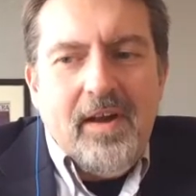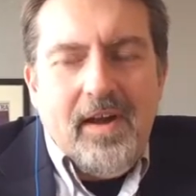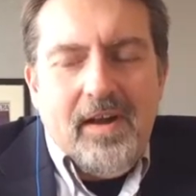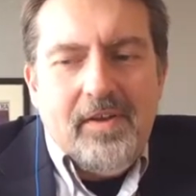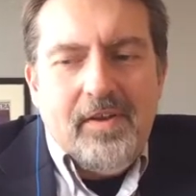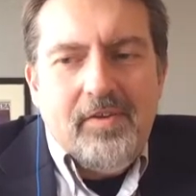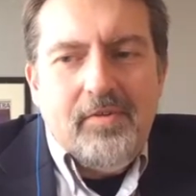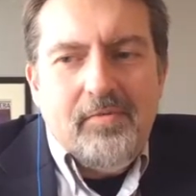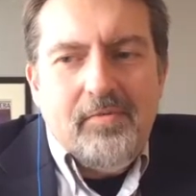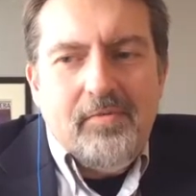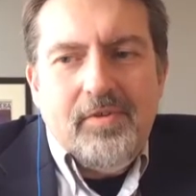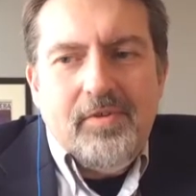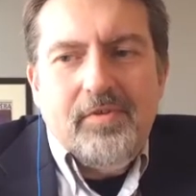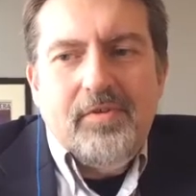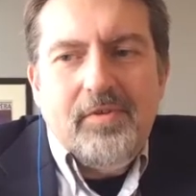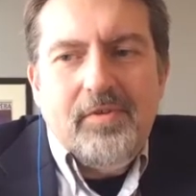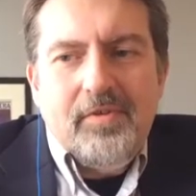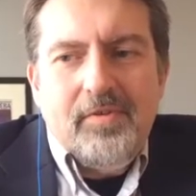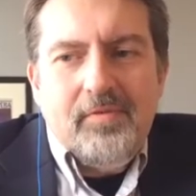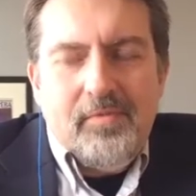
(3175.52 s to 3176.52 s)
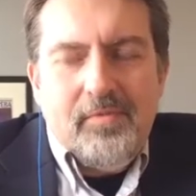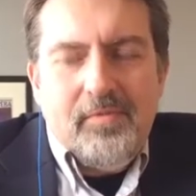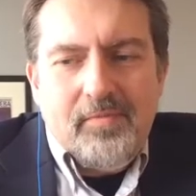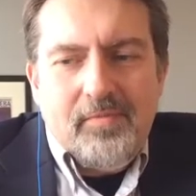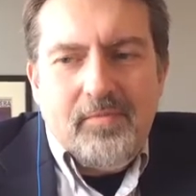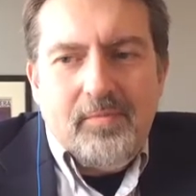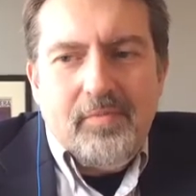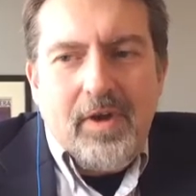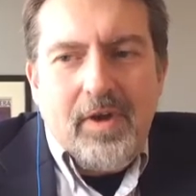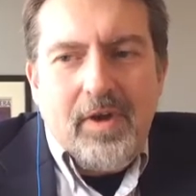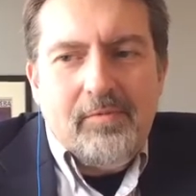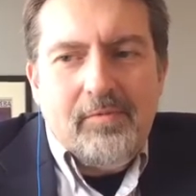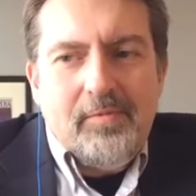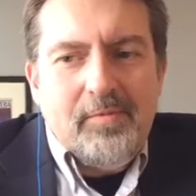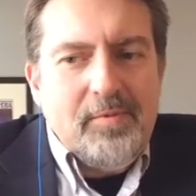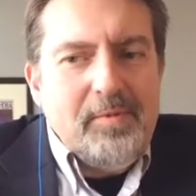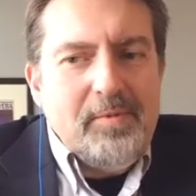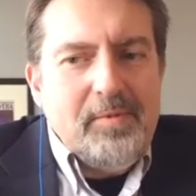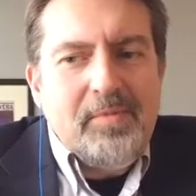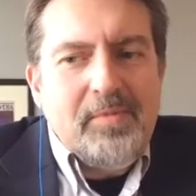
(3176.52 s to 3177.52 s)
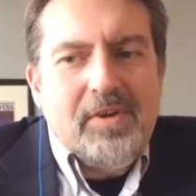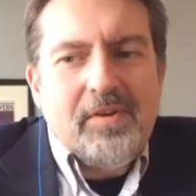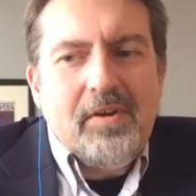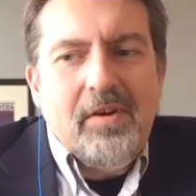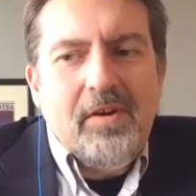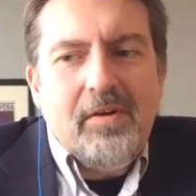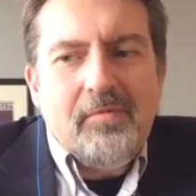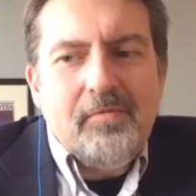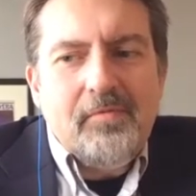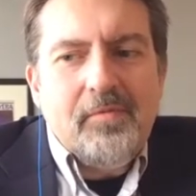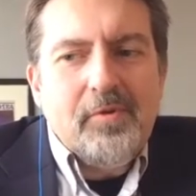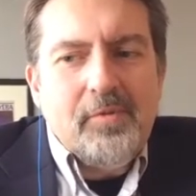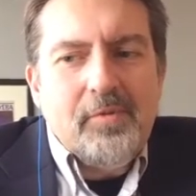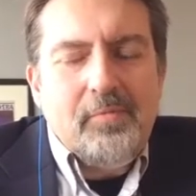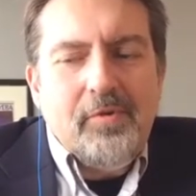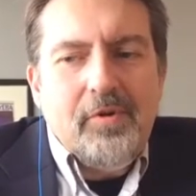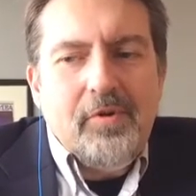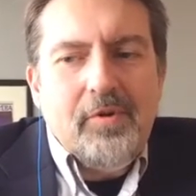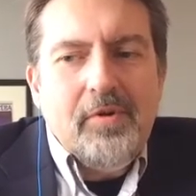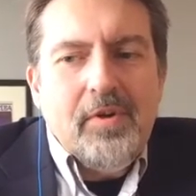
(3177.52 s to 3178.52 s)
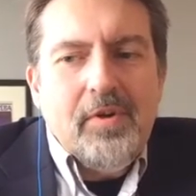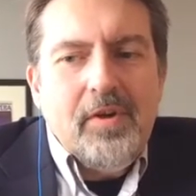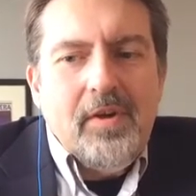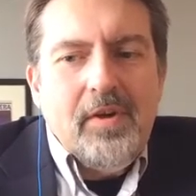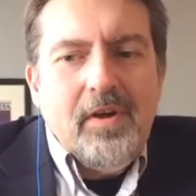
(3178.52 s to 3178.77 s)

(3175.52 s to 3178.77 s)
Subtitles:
you would probably be comfortable